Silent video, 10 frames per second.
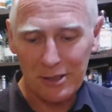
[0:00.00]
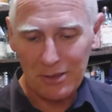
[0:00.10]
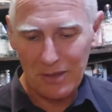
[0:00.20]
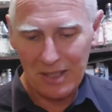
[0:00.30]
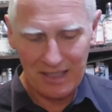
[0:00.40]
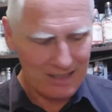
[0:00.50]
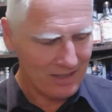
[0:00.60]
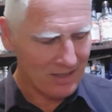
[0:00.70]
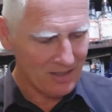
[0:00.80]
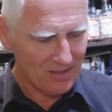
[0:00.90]
to drink in the
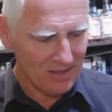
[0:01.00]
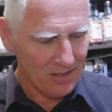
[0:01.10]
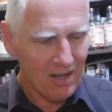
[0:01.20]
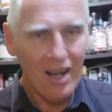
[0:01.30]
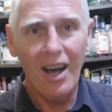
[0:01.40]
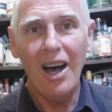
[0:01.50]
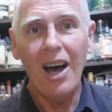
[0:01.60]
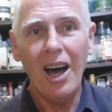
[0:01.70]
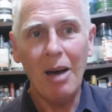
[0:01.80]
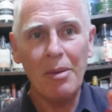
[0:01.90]
last year or so,
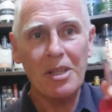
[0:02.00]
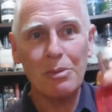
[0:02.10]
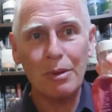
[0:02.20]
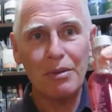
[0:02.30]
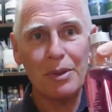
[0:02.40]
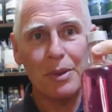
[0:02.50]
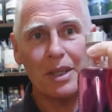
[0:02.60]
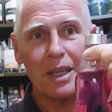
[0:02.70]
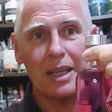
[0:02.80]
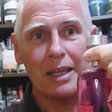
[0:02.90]
I'm actually
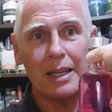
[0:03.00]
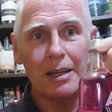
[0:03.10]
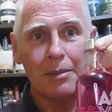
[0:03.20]
reviewing a